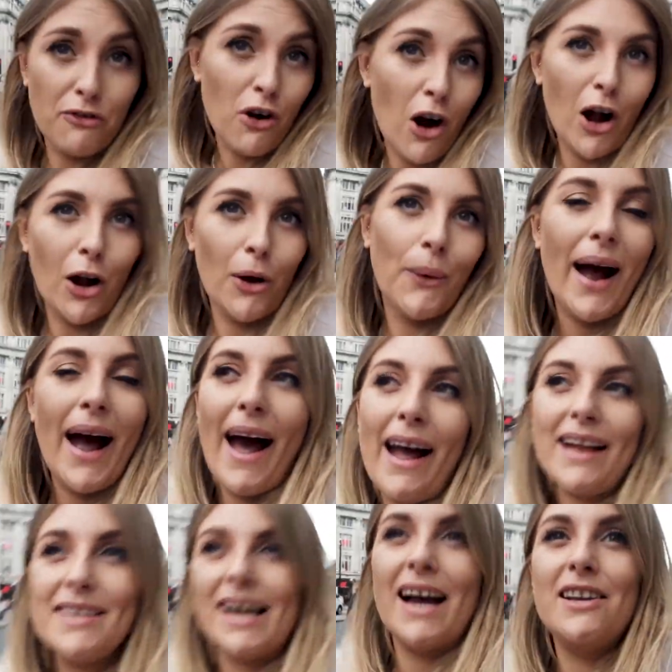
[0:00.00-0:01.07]
the throw
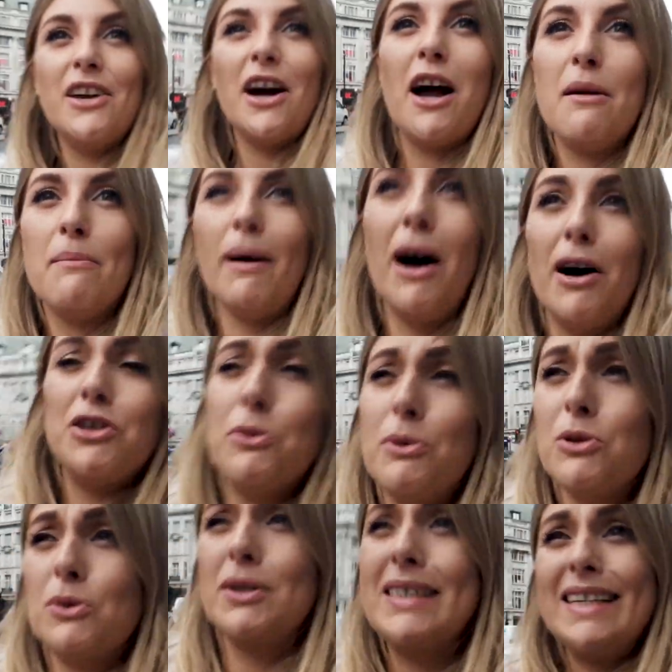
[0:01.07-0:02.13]
at Anya Hindmarch,
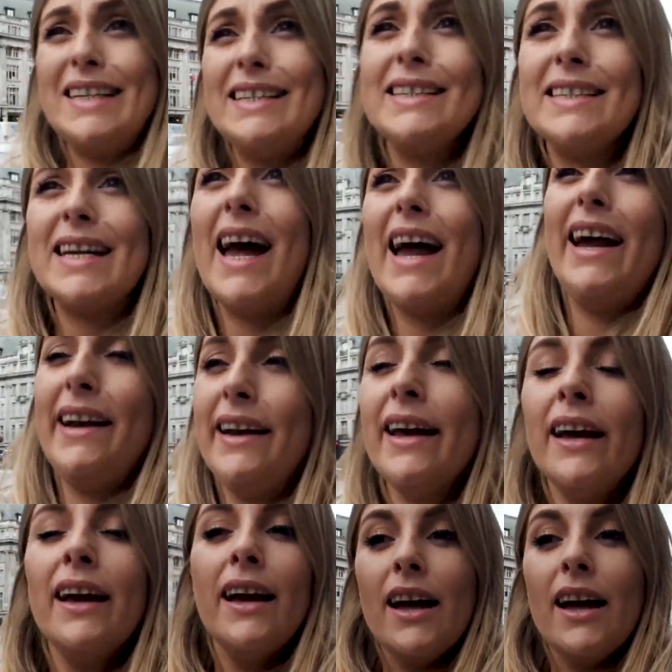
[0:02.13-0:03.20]
which was insane.